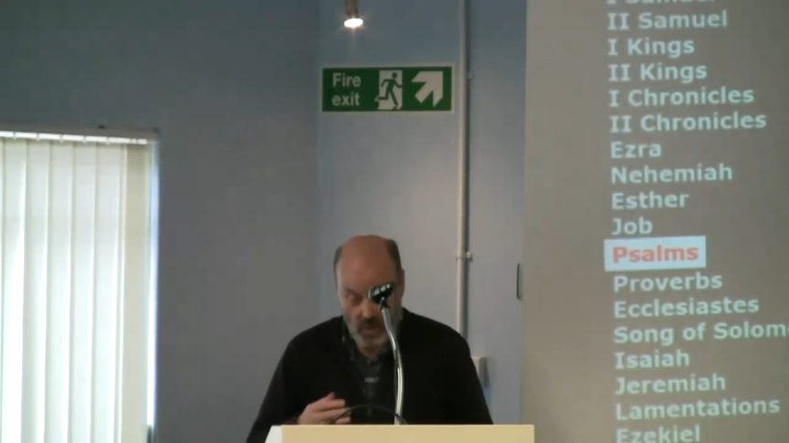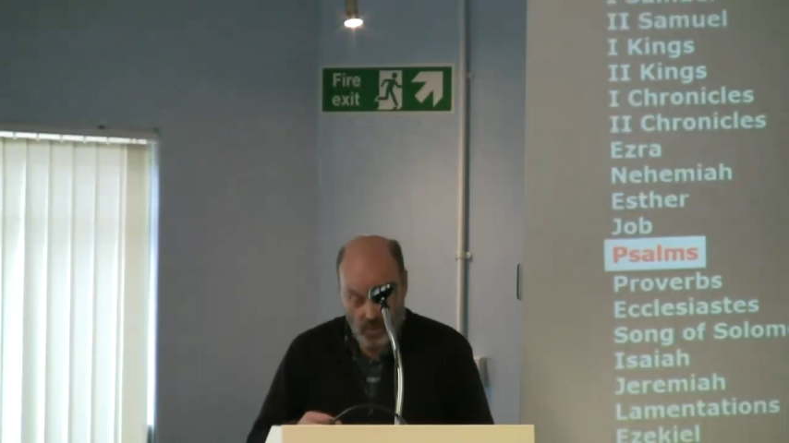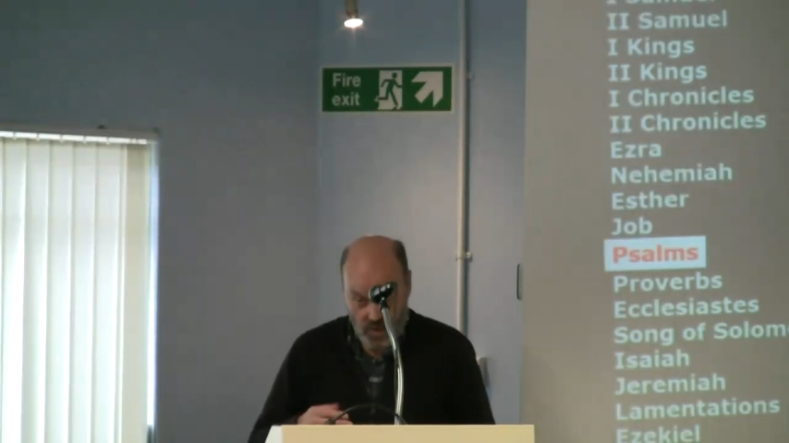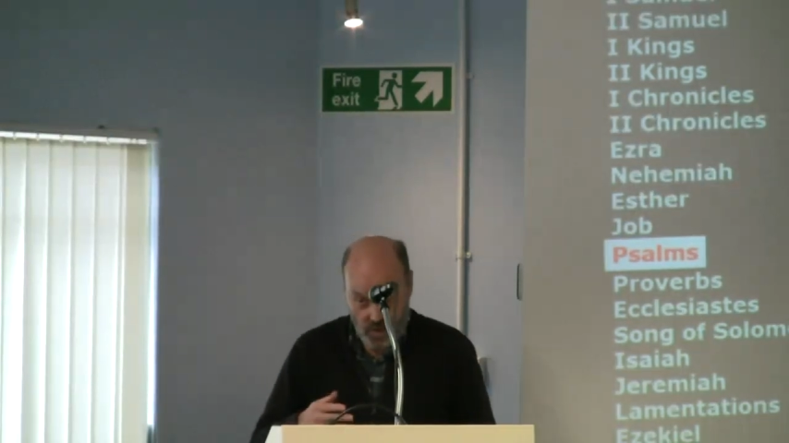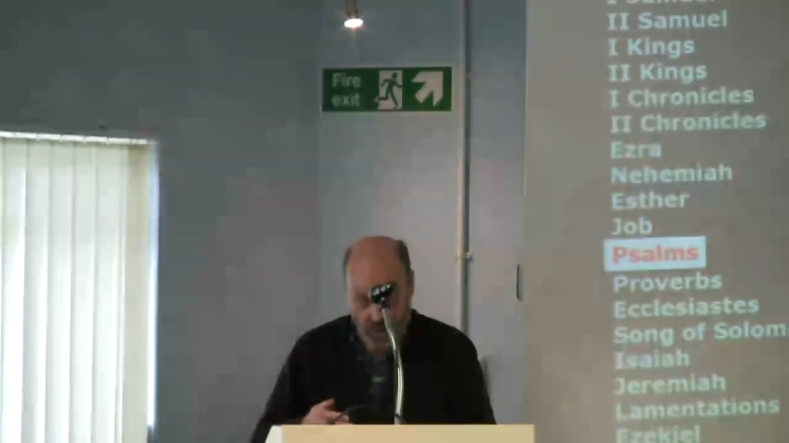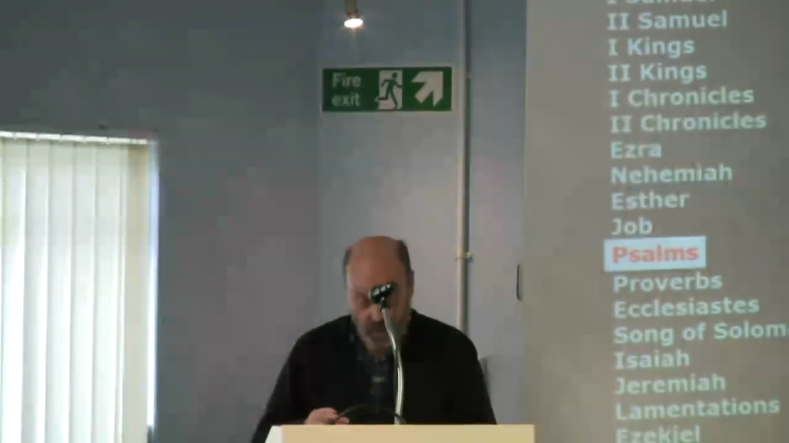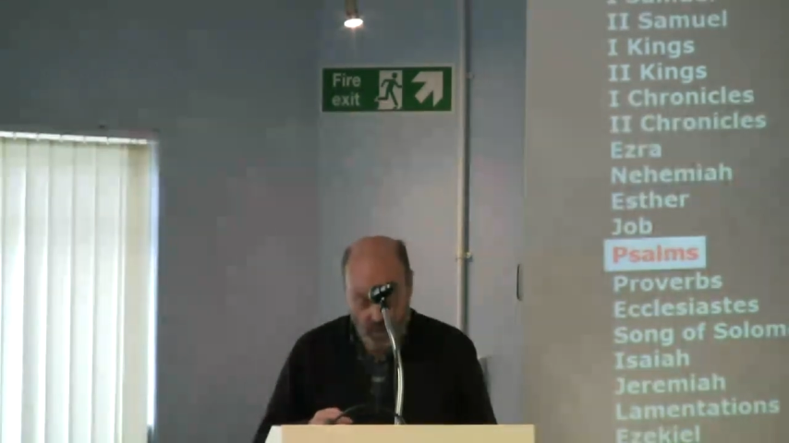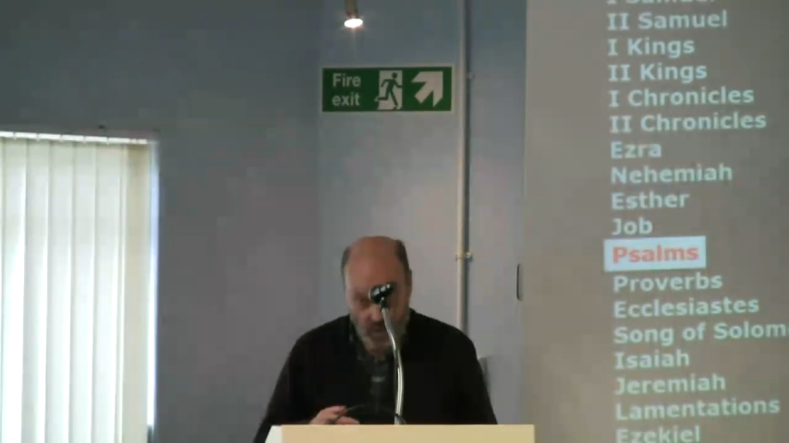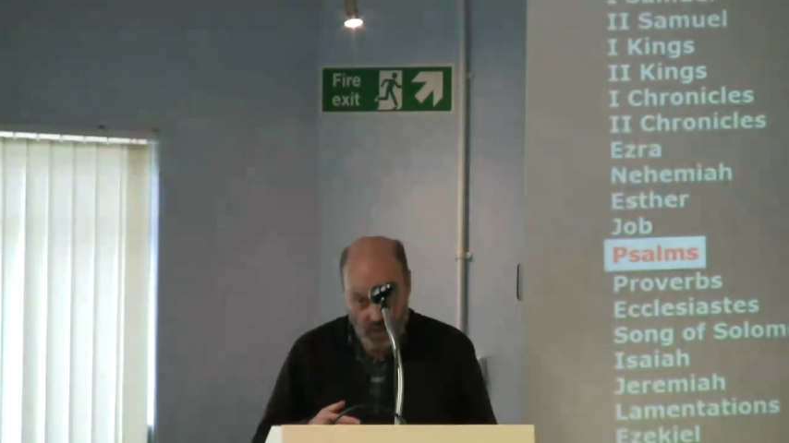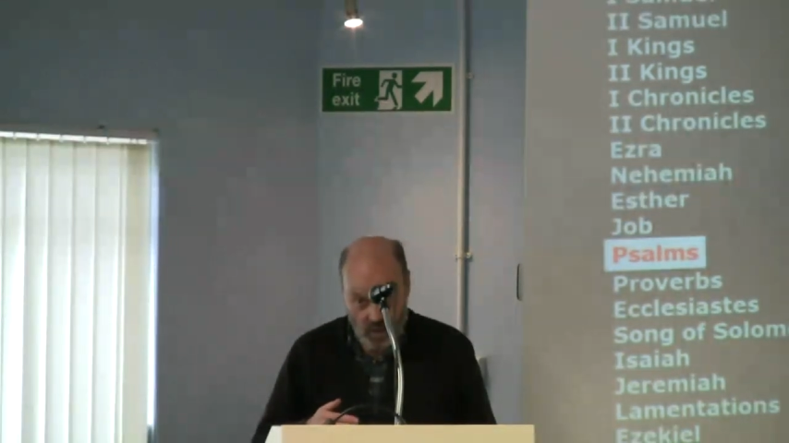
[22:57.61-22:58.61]
I wasn't saying
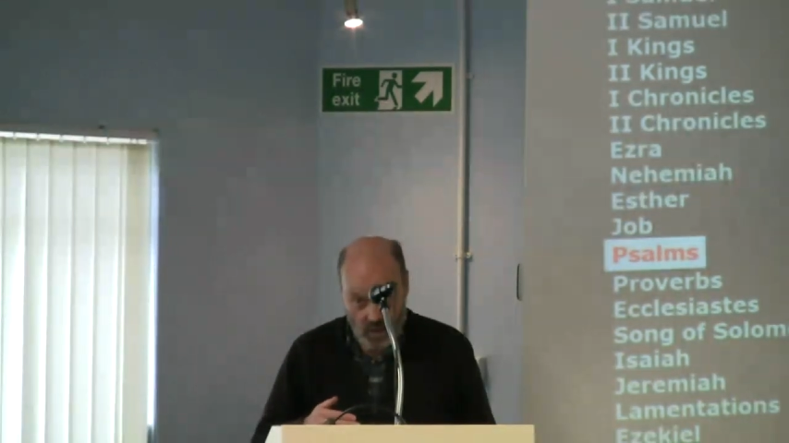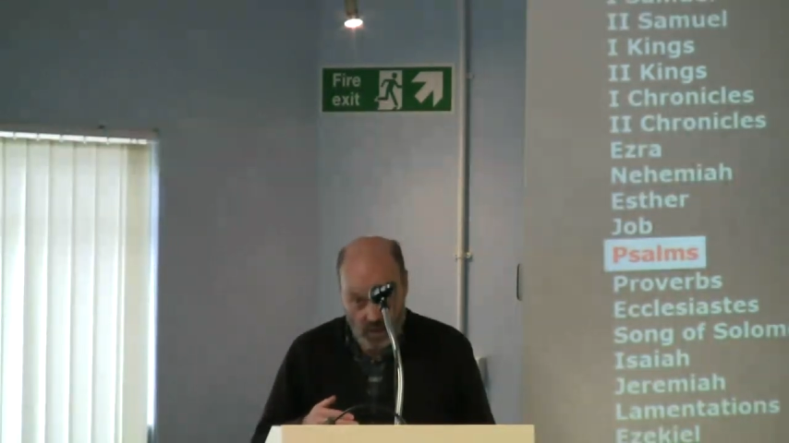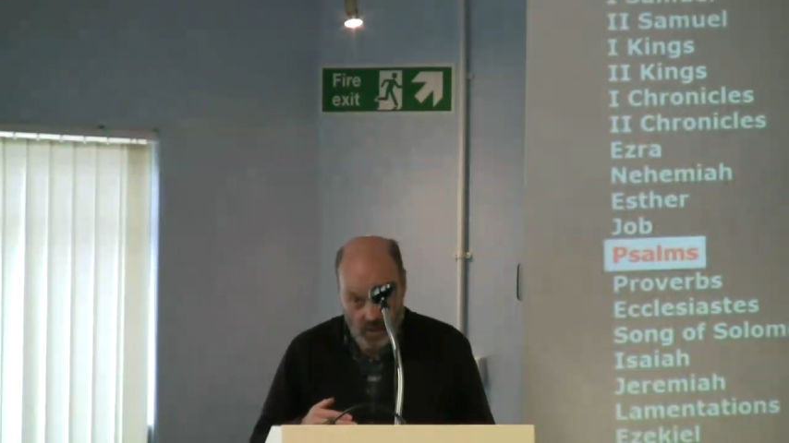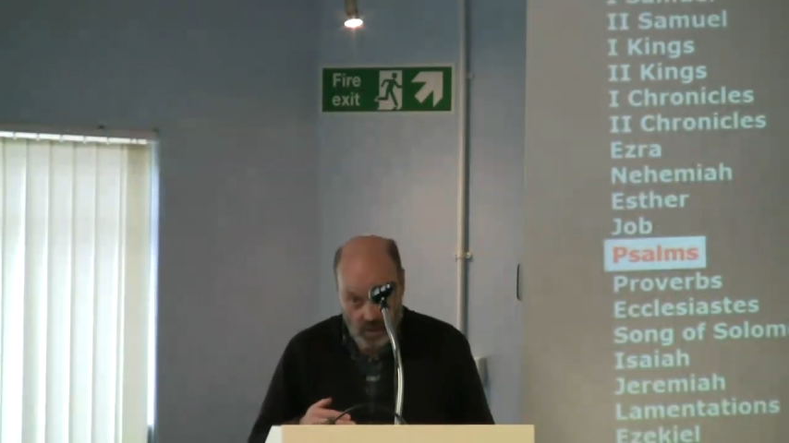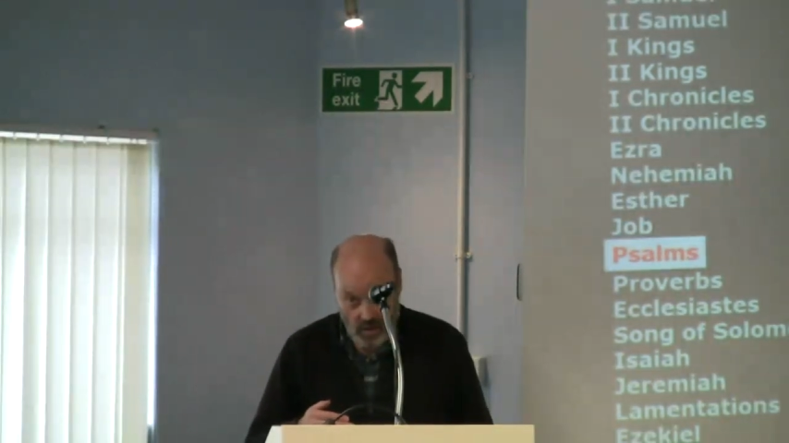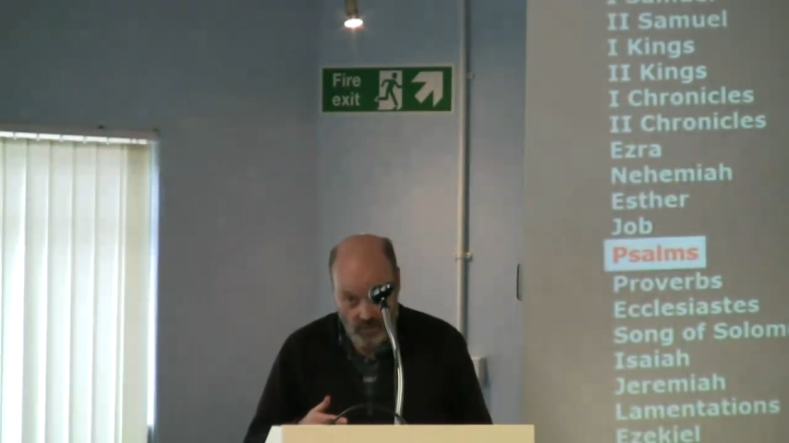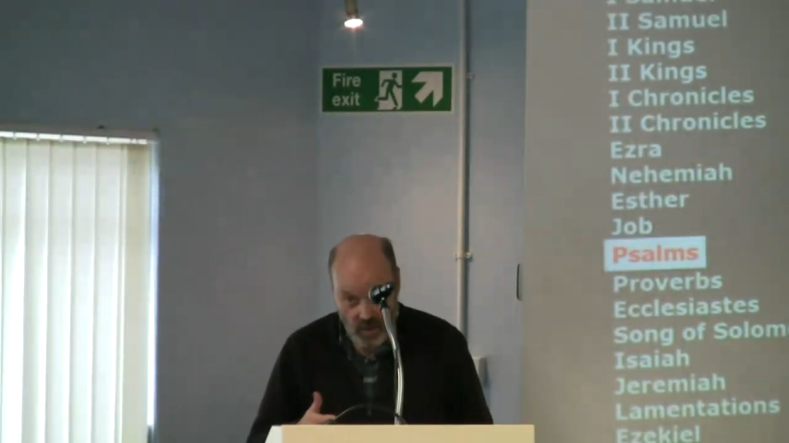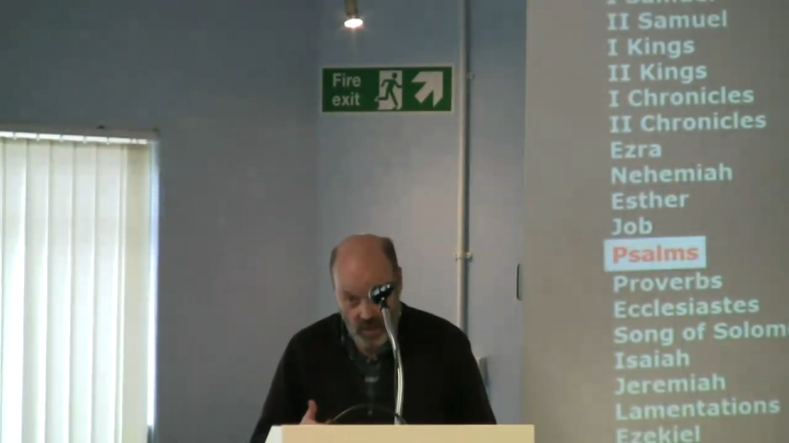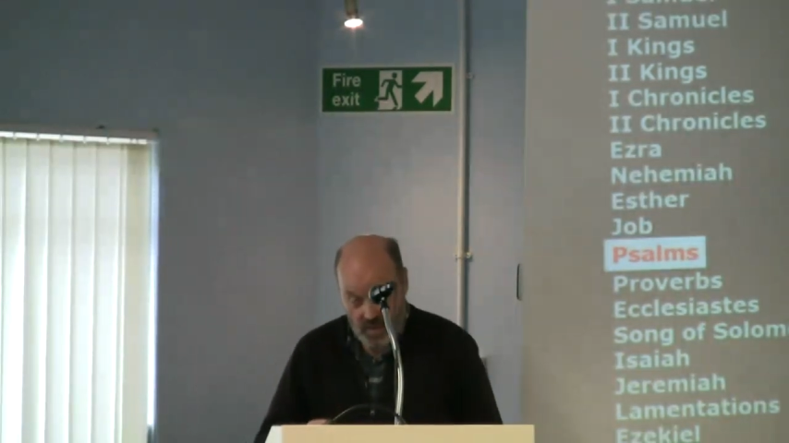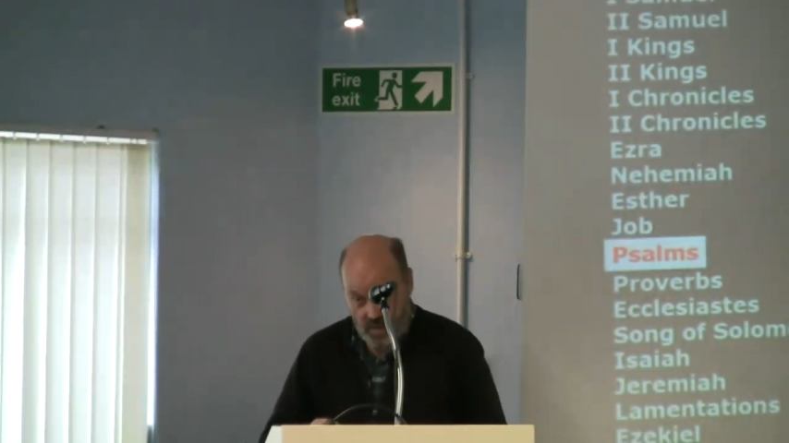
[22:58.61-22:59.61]
that if
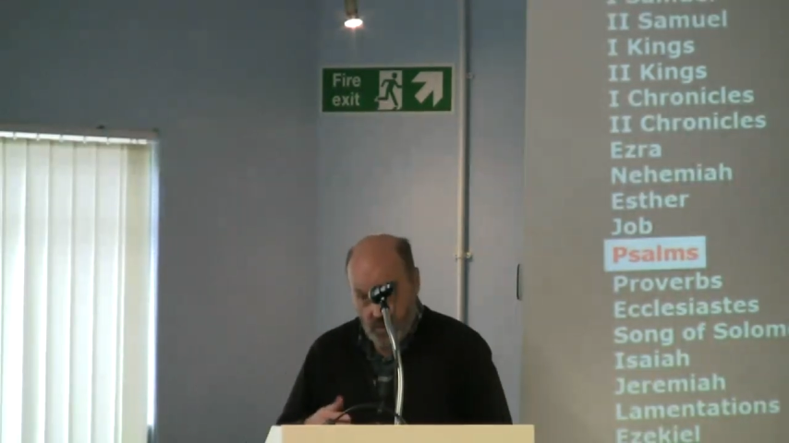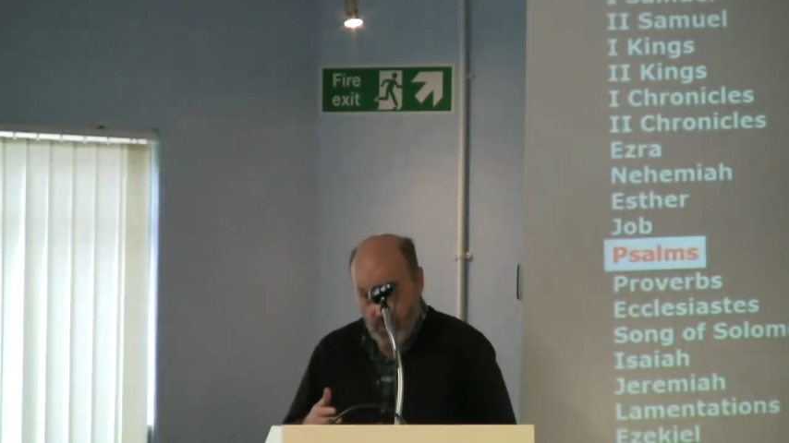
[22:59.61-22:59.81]
you listen to